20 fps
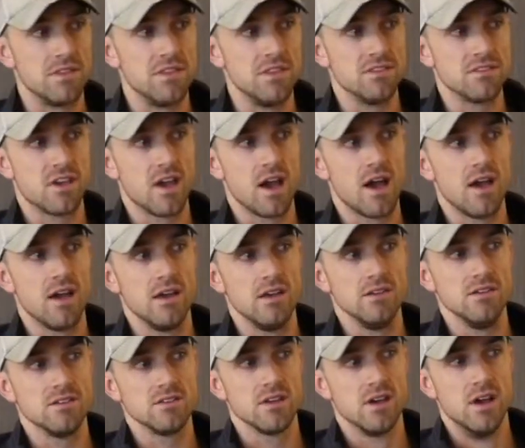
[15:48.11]
these
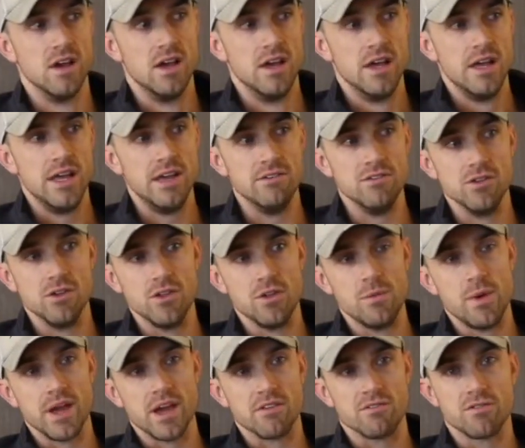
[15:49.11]
guys, even though
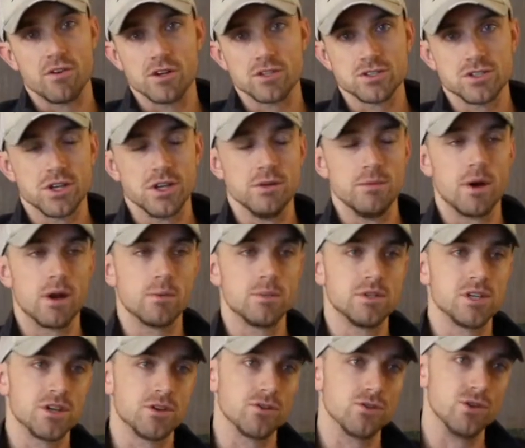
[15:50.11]
they may get frustrated about a
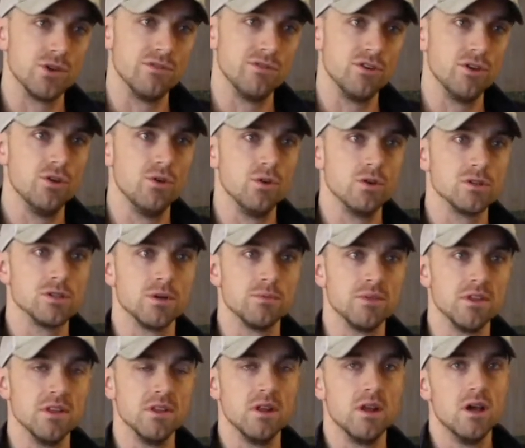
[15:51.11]
particular review or
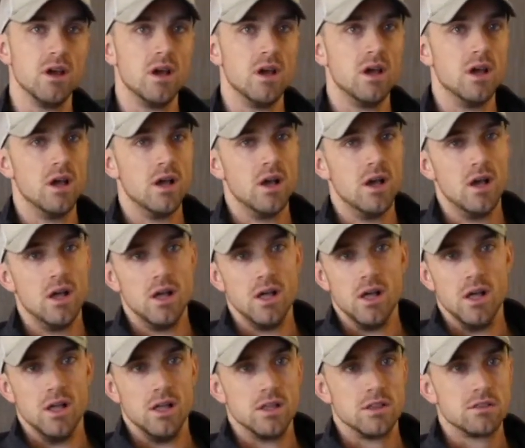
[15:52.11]
something,
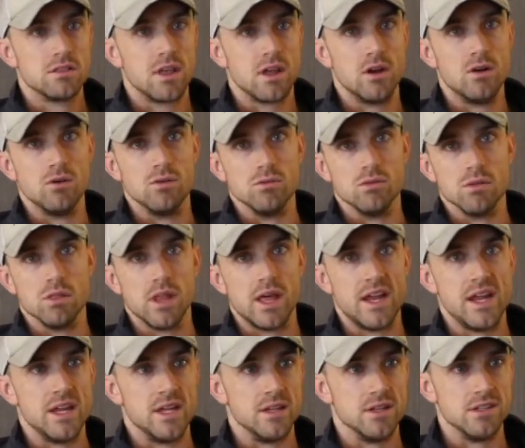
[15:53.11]
they don't
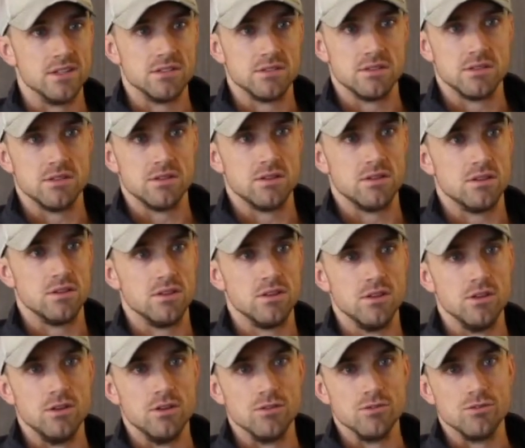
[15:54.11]
let it,
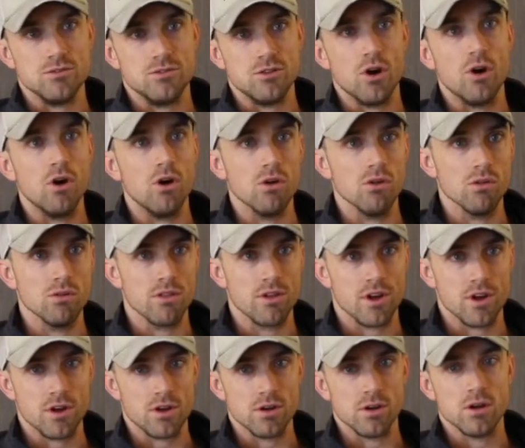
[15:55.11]
dull
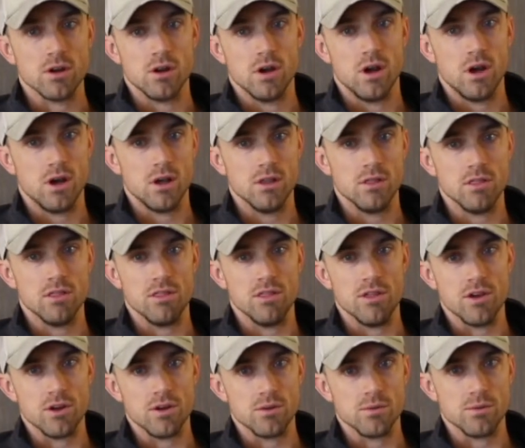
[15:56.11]
their
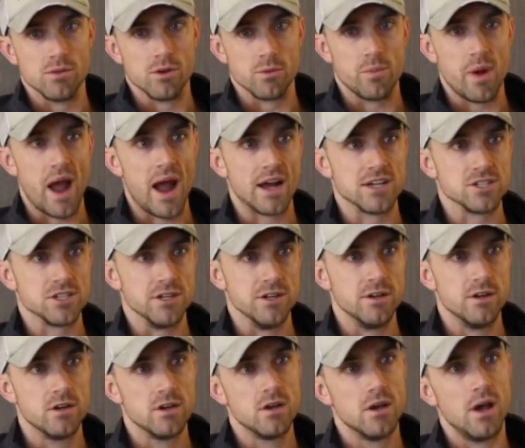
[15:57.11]
passion,
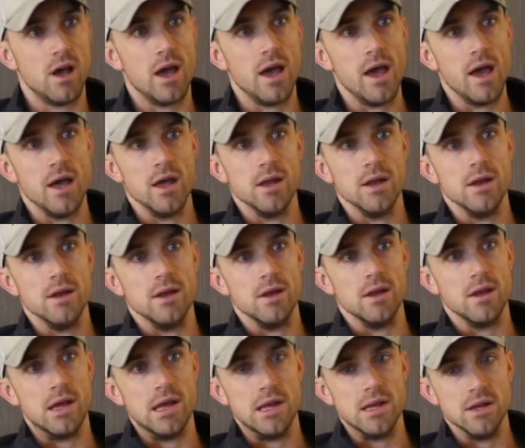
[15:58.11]
and
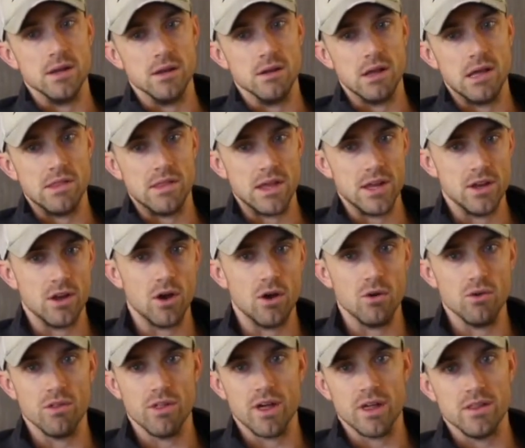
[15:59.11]
they
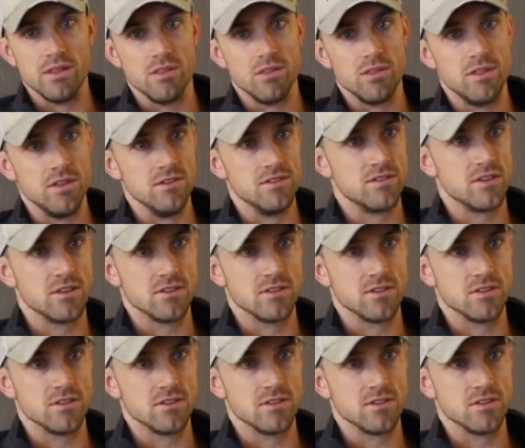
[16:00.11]
know that these